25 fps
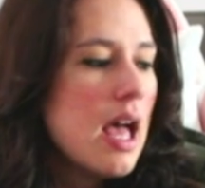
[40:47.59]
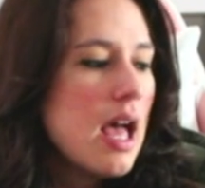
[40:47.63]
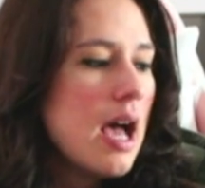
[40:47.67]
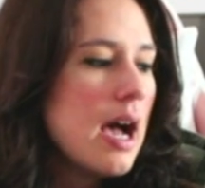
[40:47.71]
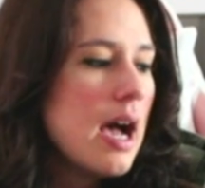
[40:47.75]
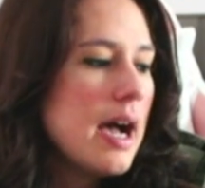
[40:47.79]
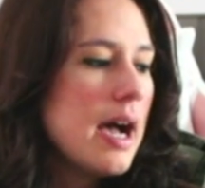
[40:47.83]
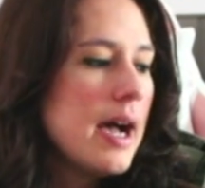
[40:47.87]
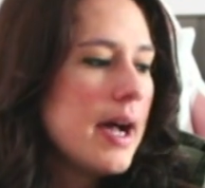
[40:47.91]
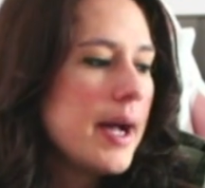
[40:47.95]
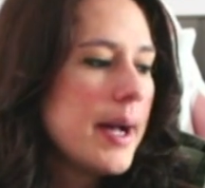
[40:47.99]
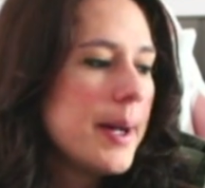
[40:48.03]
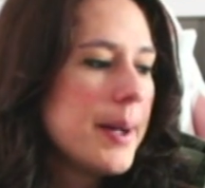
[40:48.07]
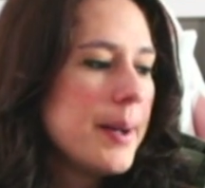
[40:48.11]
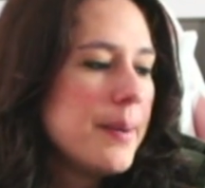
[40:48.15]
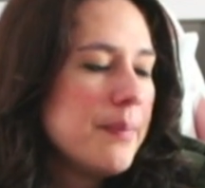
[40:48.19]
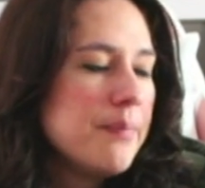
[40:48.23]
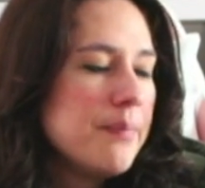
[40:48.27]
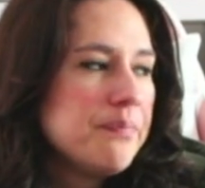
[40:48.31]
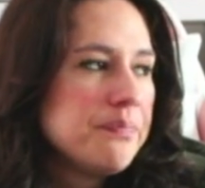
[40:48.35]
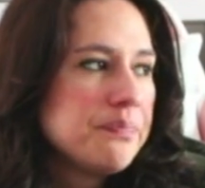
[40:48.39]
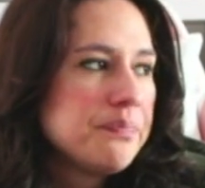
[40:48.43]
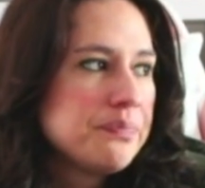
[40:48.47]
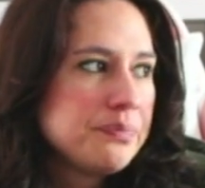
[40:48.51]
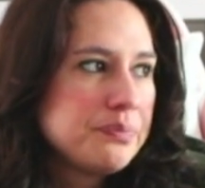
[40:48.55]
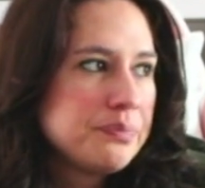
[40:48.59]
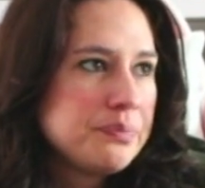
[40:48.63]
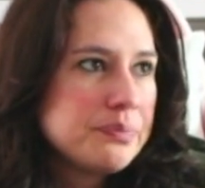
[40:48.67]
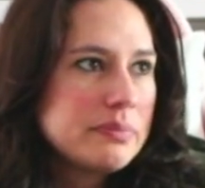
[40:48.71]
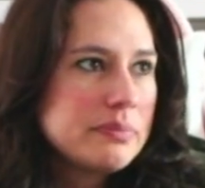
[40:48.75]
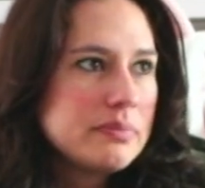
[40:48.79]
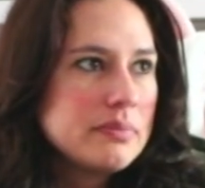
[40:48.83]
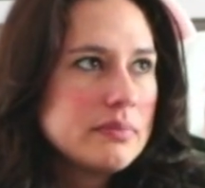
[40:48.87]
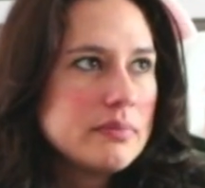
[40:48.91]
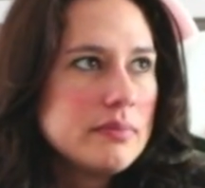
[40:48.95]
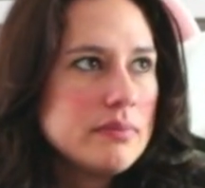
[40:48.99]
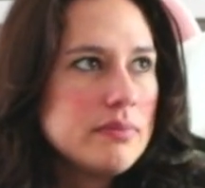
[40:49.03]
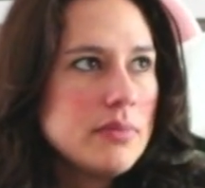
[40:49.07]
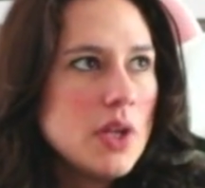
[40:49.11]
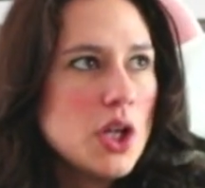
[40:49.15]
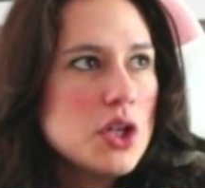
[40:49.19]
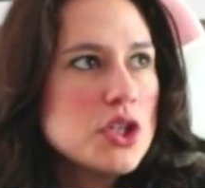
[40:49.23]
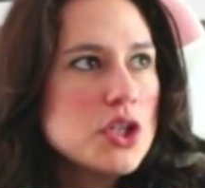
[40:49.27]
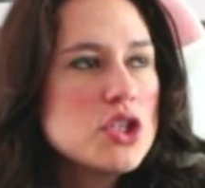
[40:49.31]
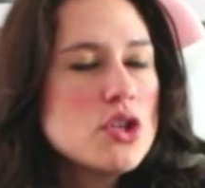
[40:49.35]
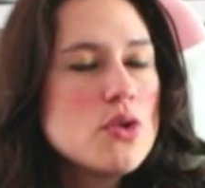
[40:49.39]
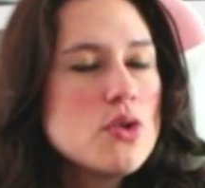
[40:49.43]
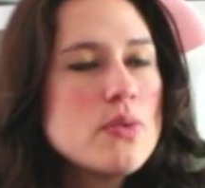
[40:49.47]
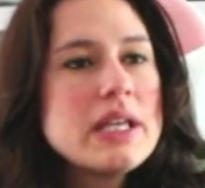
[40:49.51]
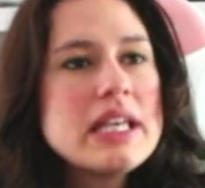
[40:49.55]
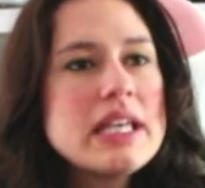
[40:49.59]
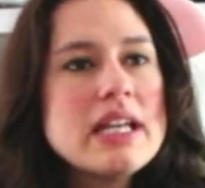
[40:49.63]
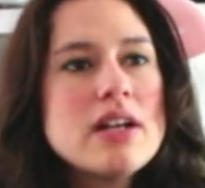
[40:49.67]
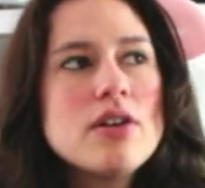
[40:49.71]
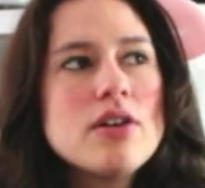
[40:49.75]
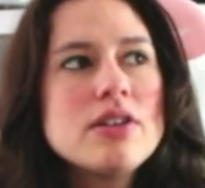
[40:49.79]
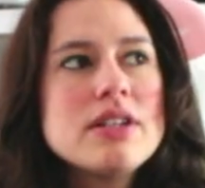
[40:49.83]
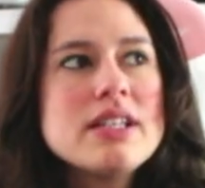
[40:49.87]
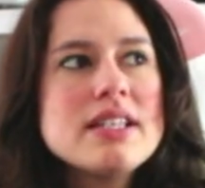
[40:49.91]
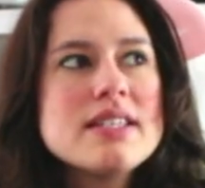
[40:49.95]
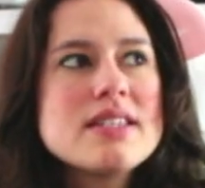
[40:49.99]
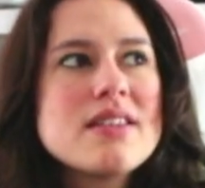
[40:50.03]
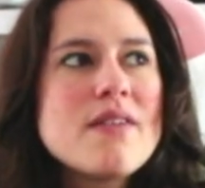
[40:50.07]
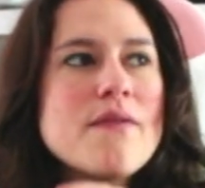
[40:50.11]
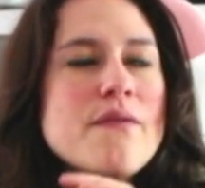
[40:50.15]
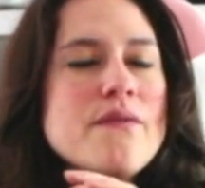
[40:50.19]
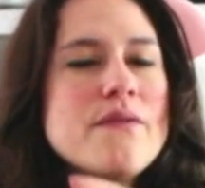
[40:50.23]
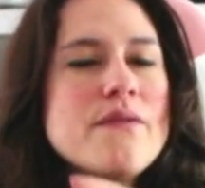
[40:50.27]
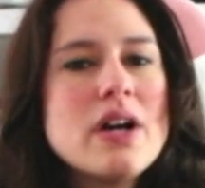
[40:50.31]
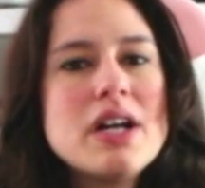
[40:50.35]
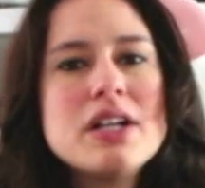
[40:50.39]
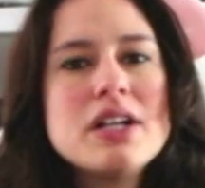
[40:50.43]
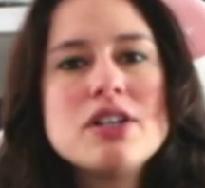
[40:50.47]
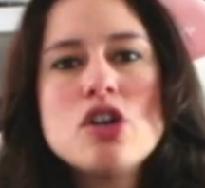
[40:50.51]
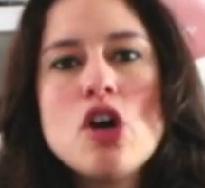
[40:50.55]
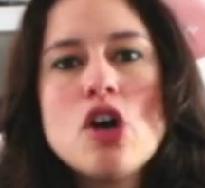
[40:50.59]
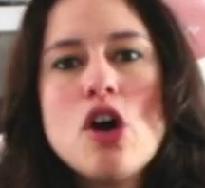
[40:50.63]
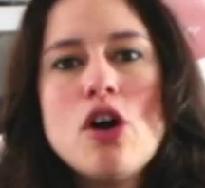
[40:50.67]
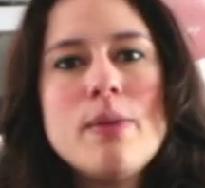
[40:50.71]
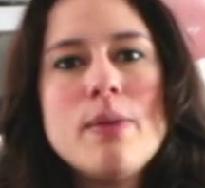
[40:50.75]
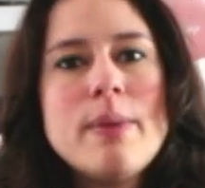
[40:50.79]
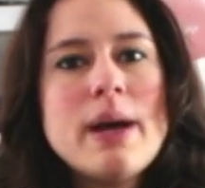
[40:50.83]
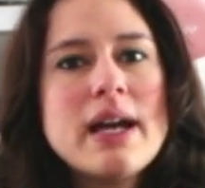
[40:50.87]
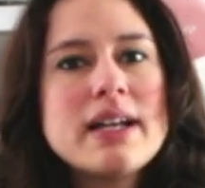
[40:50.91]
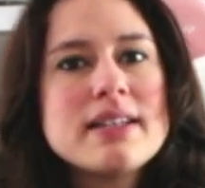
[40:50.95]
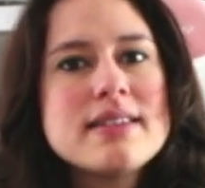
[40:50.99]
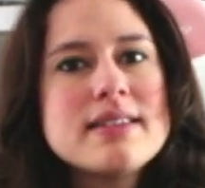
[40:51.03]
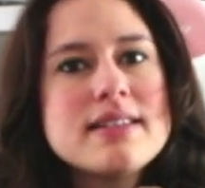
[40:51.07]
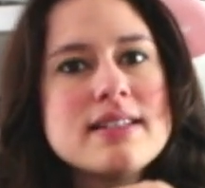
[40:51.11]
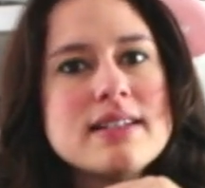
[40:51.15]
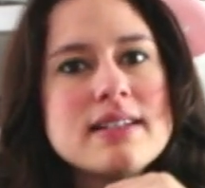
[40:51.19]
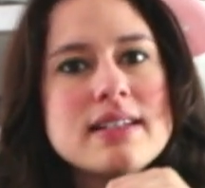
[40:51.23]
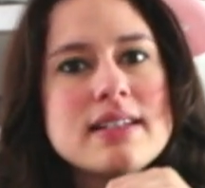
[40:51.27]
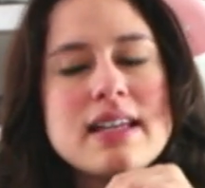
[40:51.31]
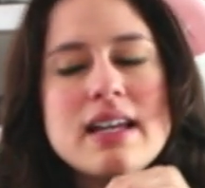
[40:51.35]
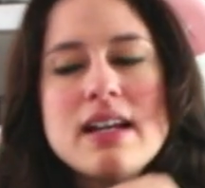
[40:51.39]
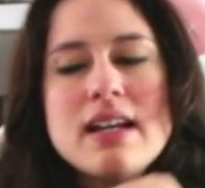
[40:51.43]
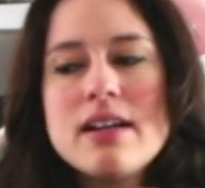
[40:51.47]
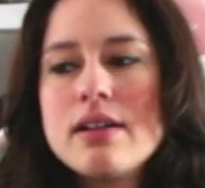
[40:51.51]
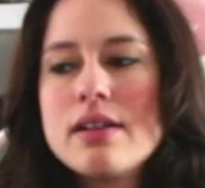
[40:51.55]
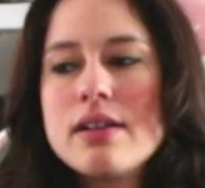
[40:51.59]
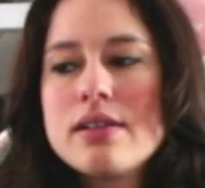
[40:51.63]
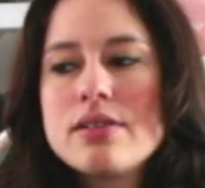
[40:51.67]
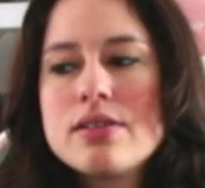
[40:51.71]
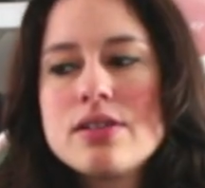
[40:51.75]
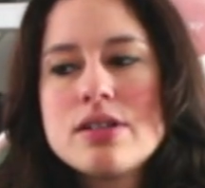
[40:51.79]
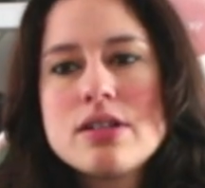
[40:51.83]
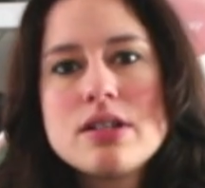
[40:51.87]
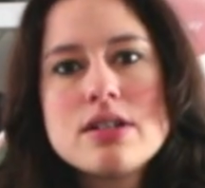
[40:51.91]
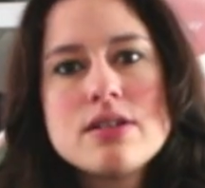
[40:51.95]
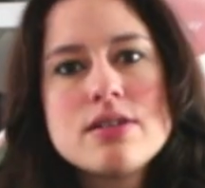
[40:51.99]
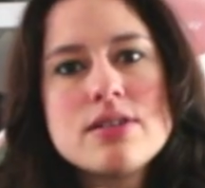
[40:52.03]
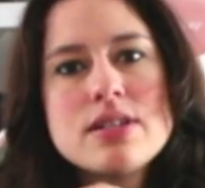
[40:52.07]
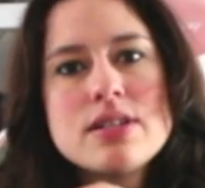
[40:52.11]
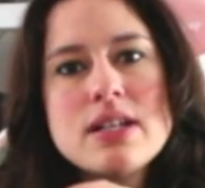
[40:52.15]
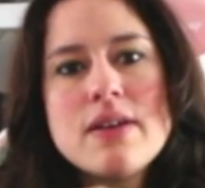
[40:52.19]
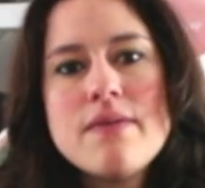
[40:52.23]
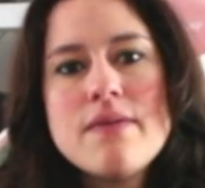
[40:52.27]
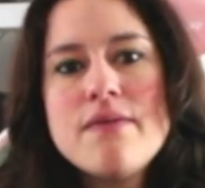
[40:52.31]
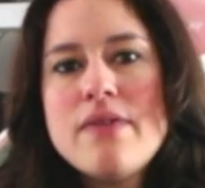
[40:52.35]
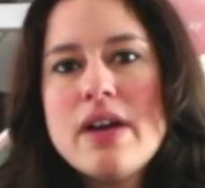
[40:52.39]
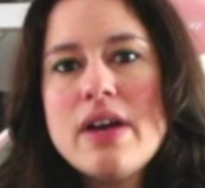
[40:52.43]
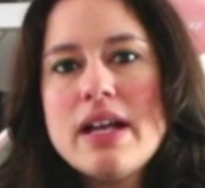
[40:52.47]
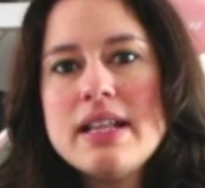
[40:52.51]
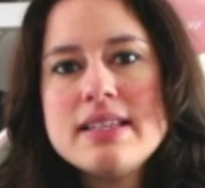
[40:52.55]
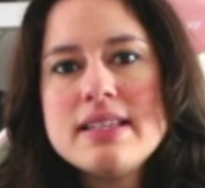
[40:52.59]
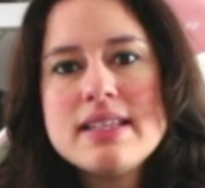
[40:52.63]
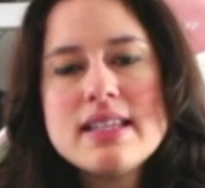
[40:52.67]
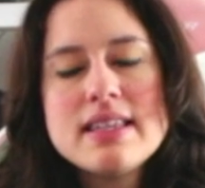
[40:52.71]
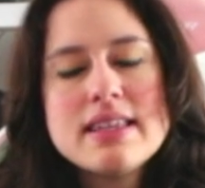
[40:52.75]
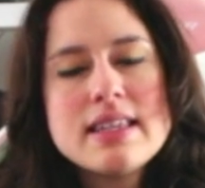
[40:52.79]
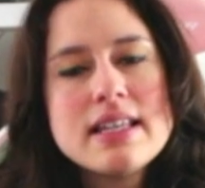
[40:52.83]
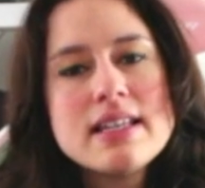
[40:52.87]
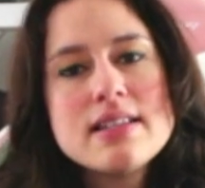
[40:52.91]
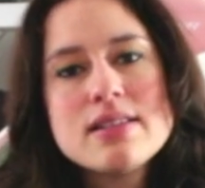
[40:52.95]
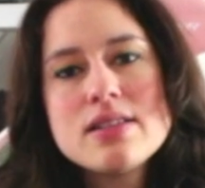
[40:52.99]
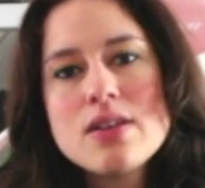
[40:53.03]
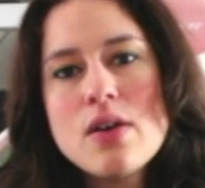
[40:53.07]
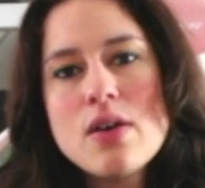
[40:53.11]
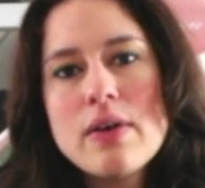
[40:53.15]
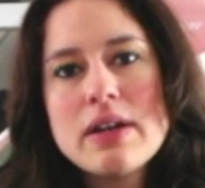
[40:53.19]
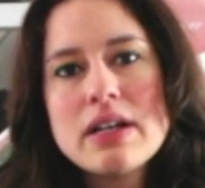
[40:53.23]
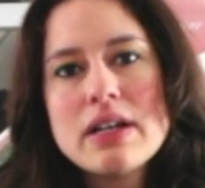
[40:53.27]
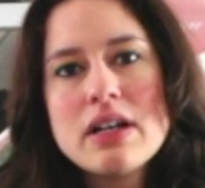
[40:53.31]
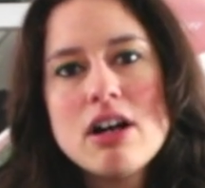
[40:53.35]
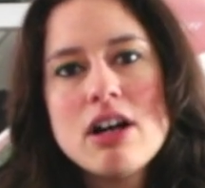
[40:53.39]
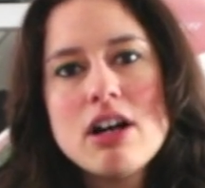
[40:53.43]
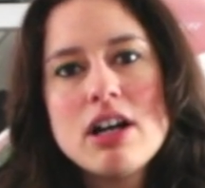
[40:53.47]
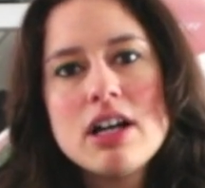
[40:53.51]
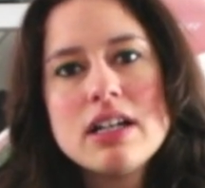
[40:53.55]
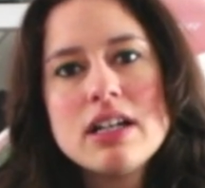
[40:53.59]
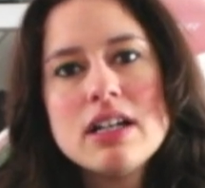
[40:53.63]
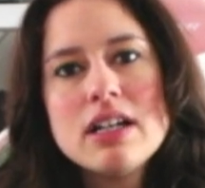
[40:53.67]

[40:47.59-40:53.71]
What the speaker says: Um, so we get all these fun callbacks to characters and events and things going on